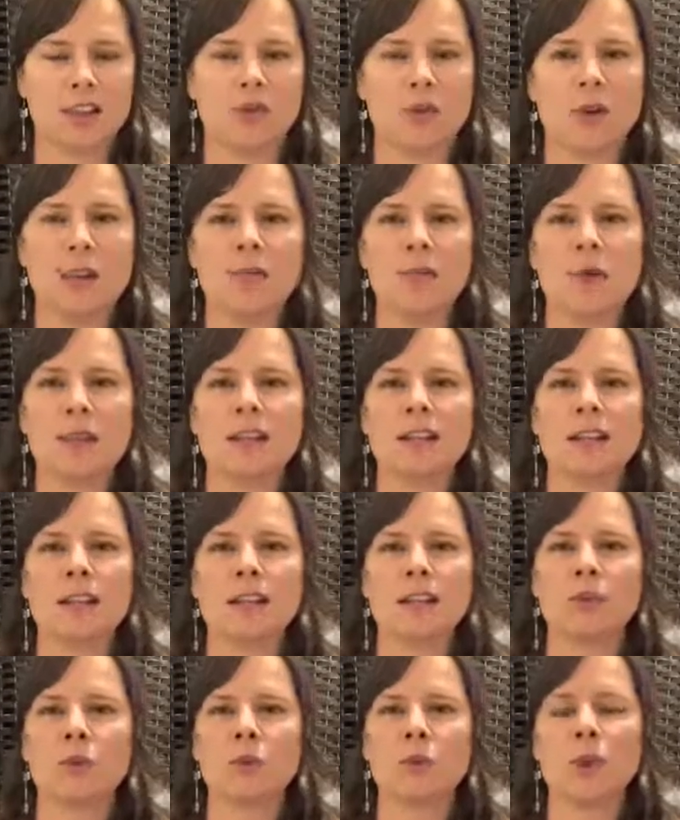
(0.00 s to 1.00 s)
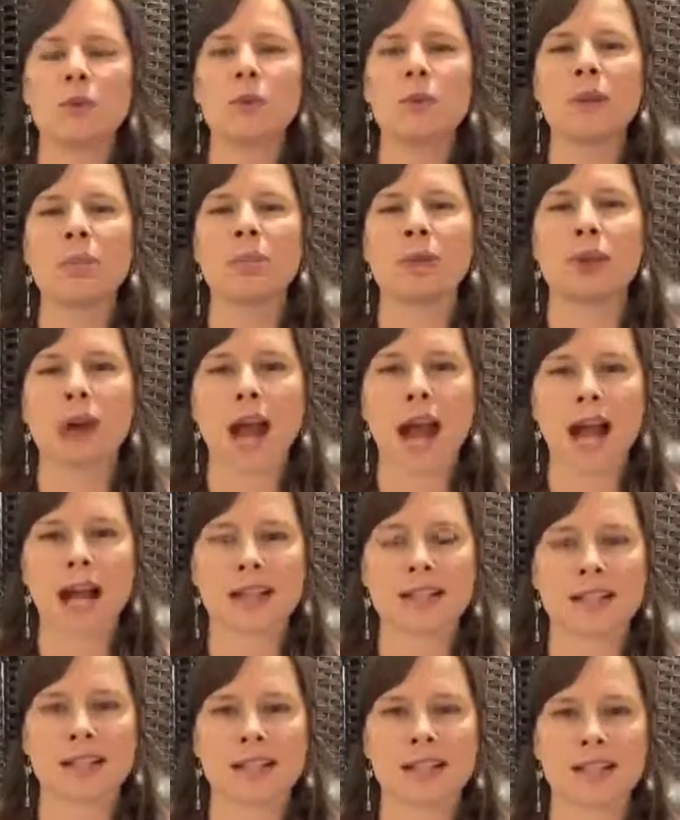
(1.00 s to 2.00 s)
When we
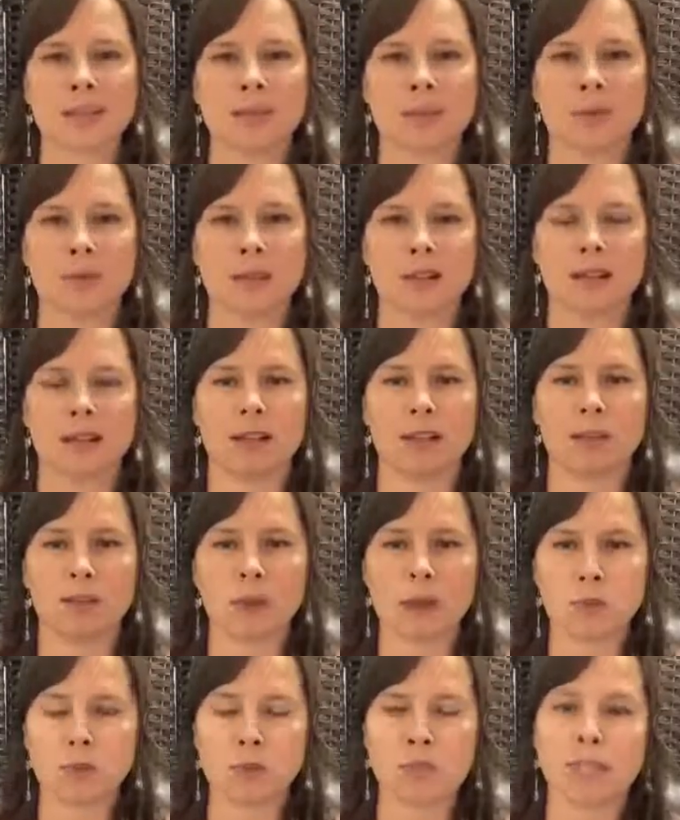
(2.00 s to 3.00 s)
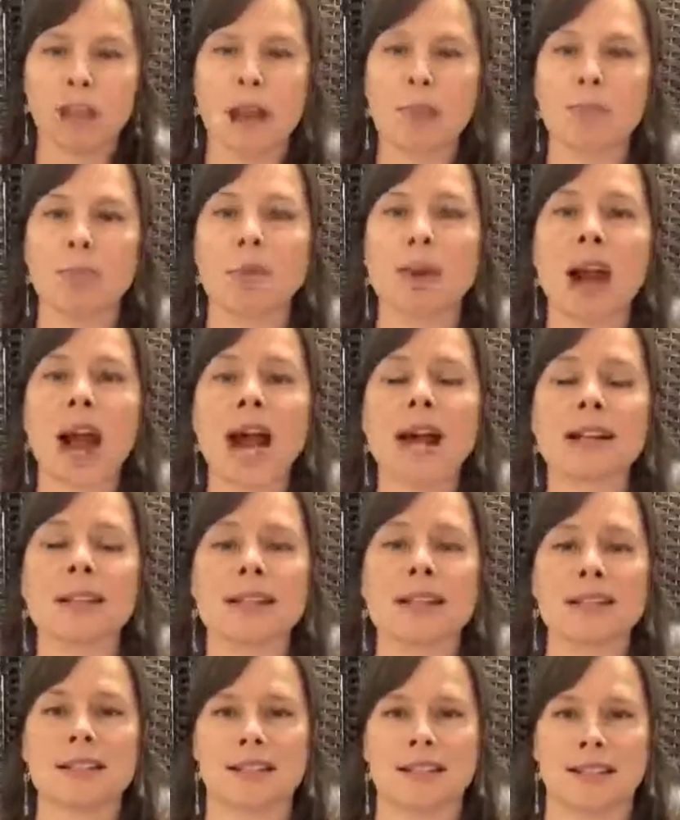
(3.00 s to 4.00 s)
practice, when we spend more time
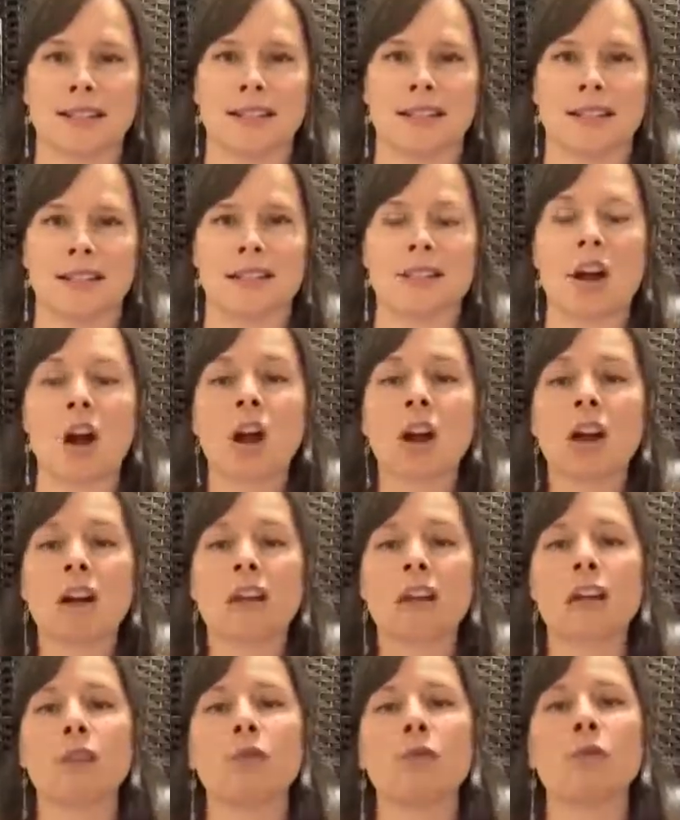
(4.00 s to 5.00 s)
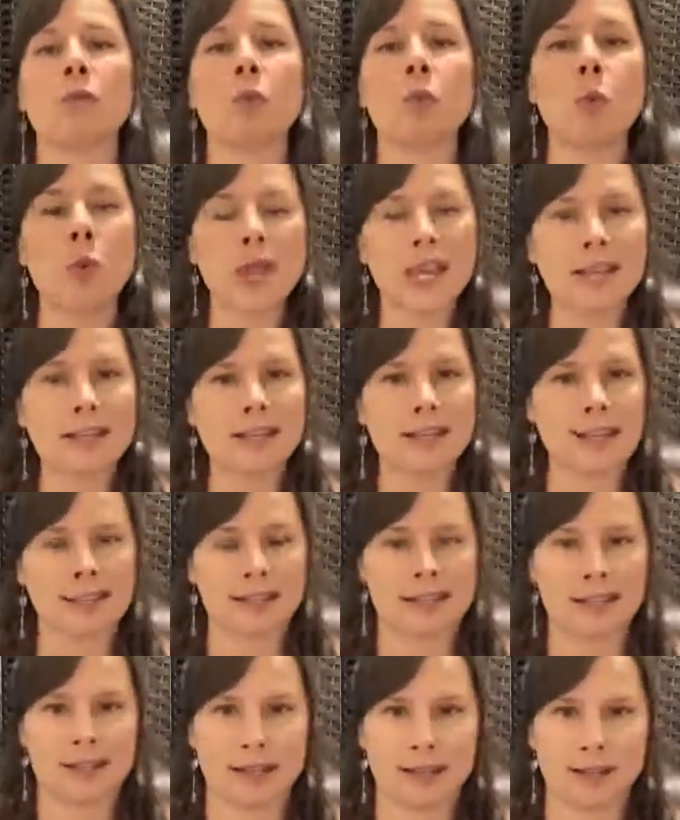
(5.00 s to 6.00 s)
practicing this art of
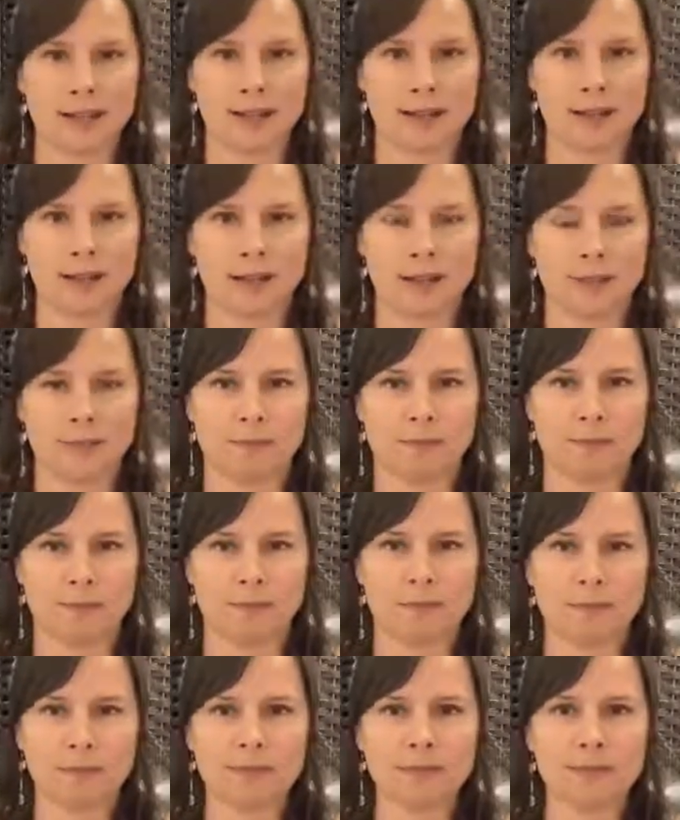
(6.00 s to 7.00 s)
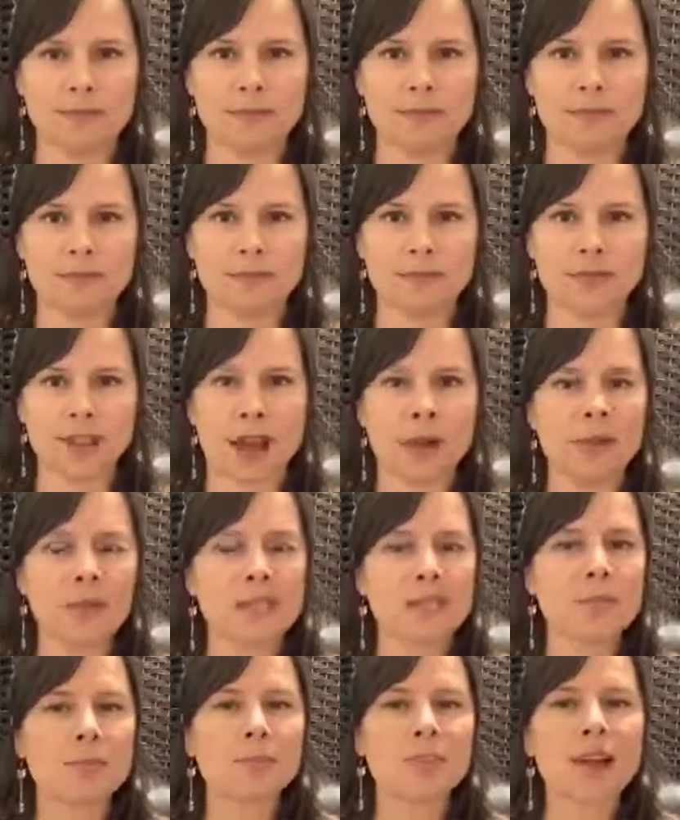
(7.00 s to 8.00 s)
witnessing, how
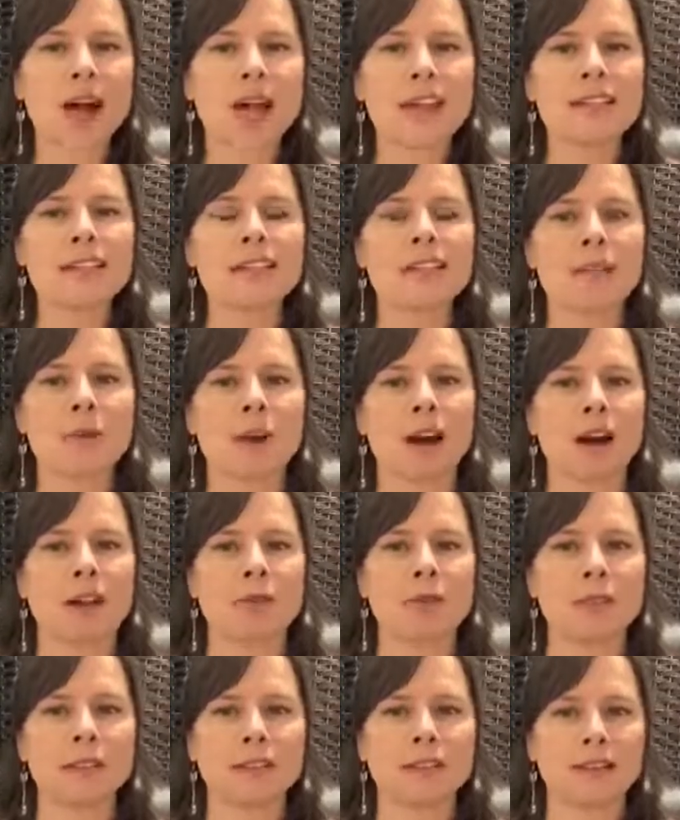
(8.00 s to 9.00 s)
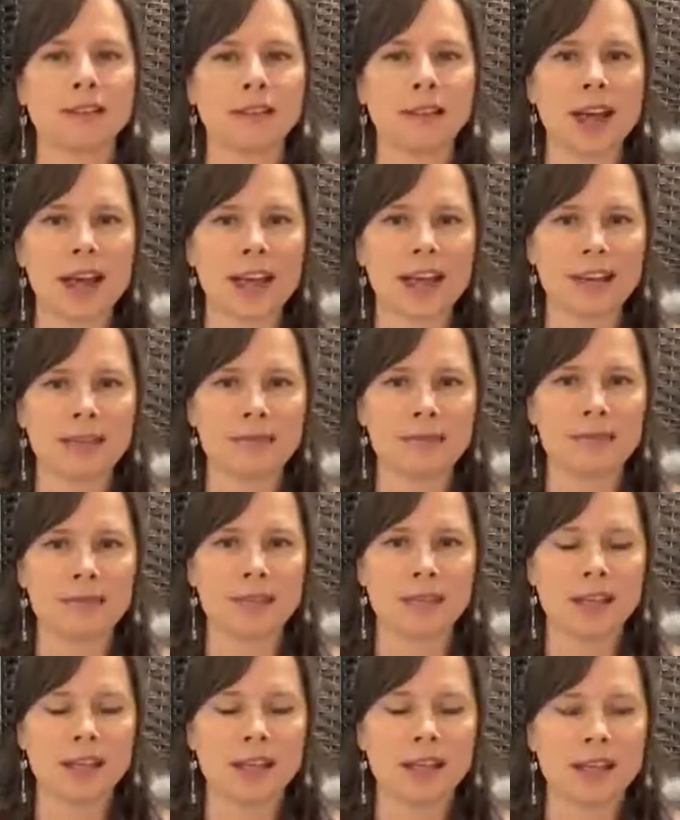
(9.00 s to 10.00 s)
this applies to our real
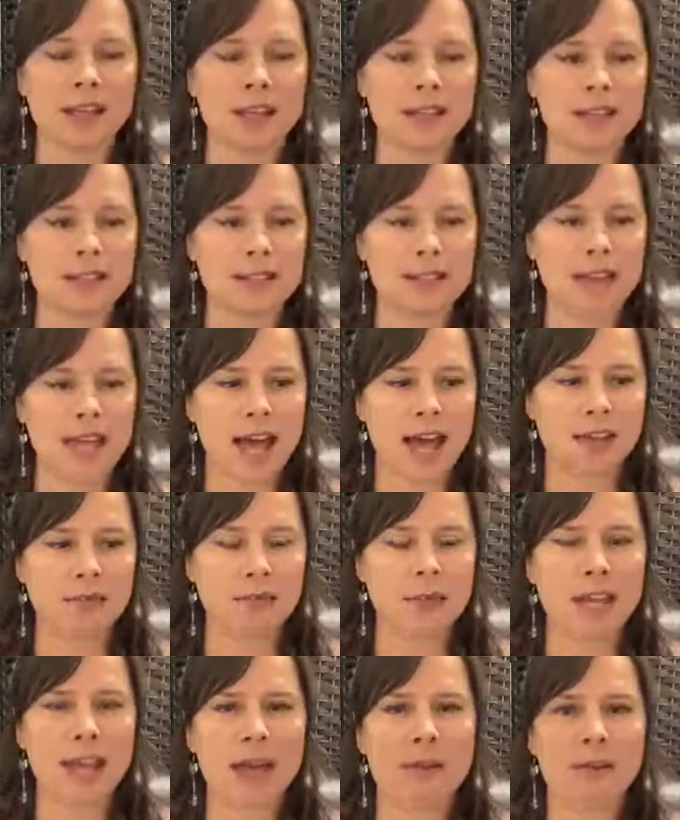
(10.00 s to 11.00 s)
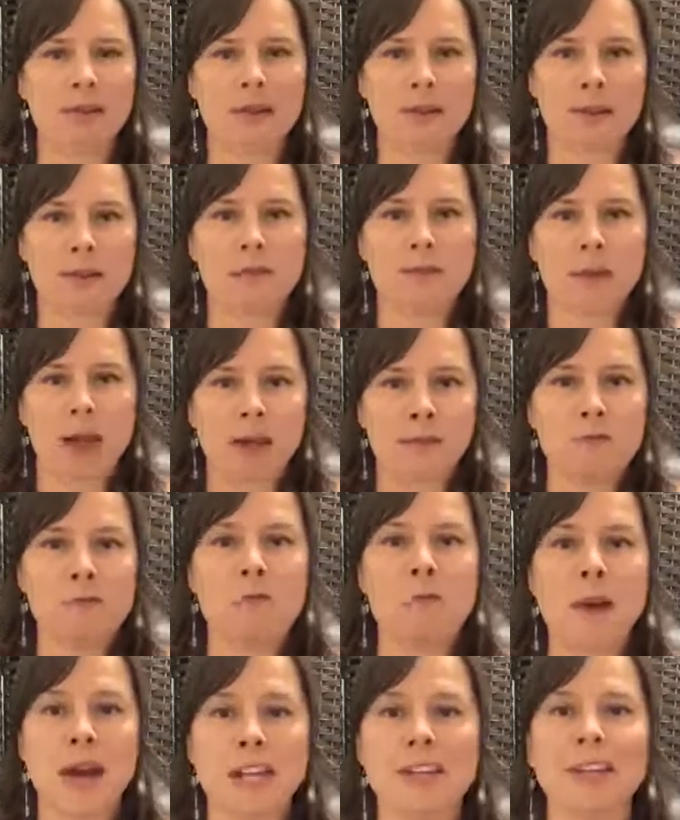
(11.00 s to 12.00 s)
life is that we
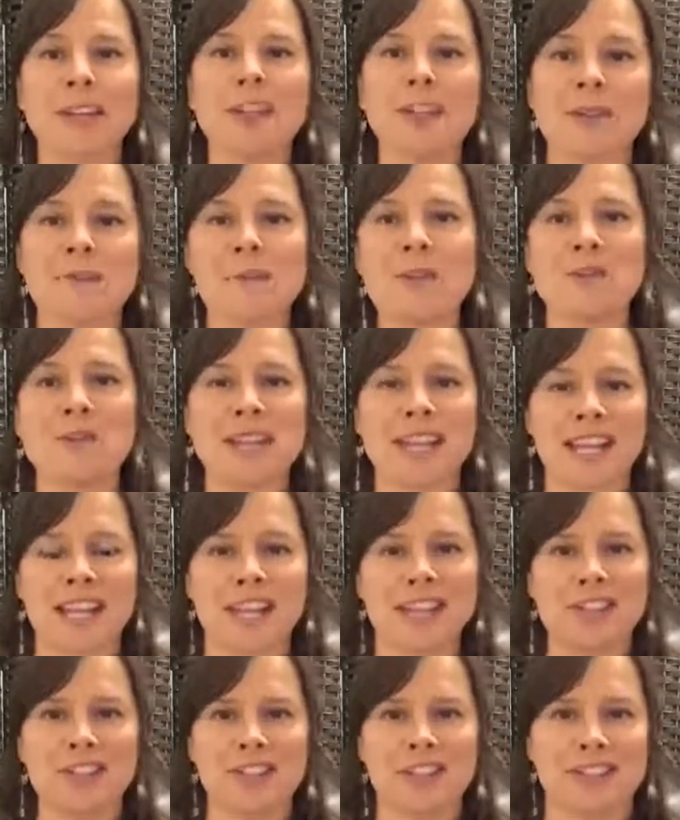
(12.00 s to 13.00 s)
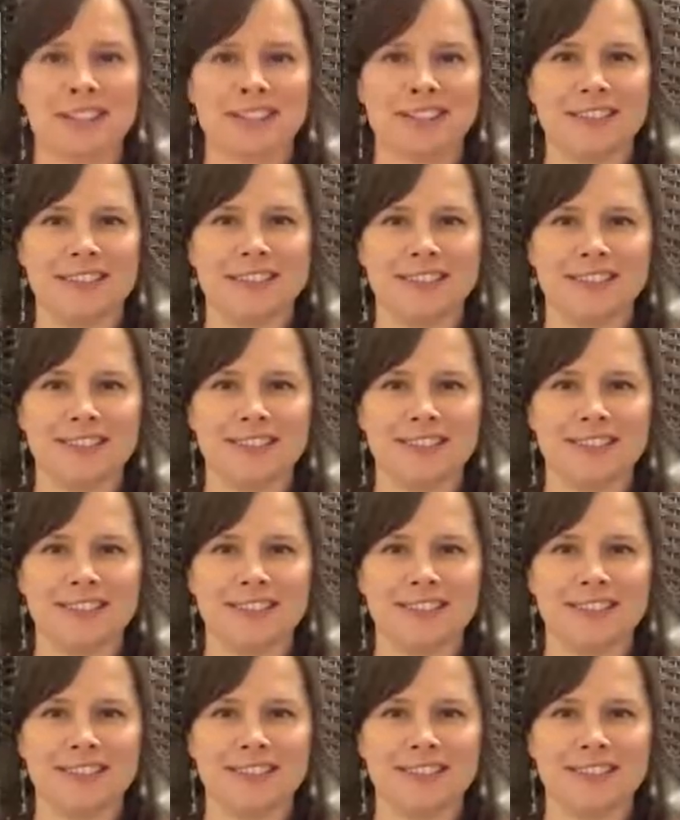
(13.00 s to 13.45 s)
have better communication.